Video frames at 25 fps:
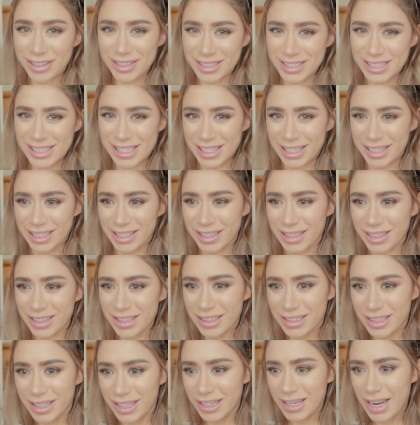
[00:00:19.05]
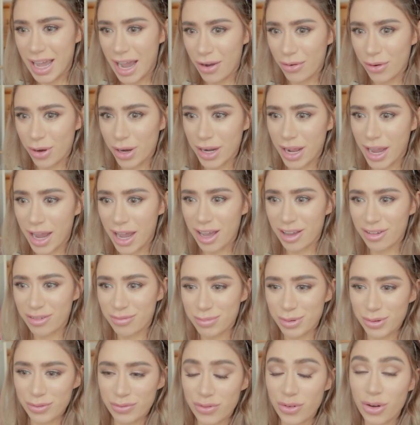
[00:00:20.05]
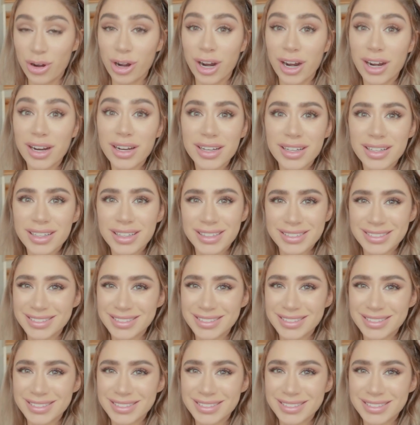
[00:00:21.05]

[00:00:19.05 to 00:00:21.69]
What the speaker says: until an hour and a half before.